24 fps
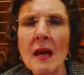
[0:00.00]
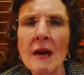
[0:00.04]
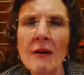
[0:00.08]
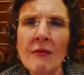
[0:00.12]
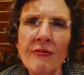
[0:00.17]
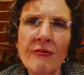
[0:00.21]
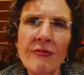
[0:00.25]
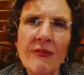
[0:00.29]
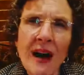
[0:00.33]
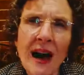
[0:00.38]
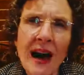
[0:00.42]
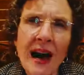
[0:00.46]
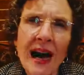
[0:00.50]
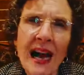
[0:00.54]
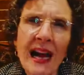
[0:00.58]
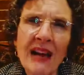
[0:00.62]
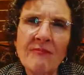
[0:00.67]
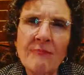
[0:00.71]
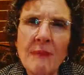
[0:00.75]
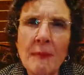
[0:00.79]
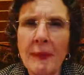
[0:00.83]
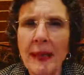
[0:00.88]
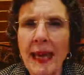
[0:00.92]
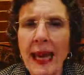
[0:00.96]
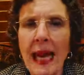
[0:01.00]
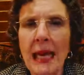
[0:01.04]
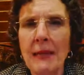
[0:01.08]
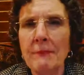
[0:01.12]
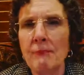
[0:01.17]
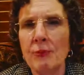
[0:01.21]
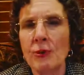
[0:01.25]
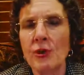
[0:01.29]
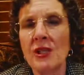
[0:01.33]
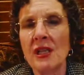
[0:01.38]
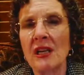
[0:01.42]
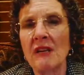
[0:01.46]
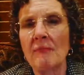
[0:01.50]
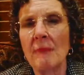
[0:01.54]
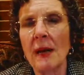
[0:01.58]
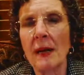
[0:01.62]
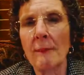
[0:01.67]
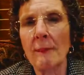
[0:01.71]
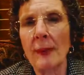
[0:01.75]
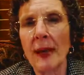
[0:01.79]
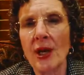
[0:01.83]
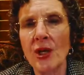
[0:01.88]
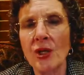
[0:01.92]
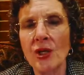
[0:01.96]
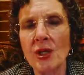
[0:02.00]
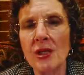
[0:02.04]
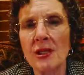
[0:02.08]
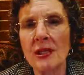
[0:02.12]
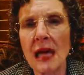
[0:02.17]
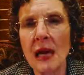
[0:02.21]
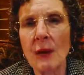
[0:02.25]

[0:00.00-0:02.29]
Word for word: five, maybe 8% of my patients,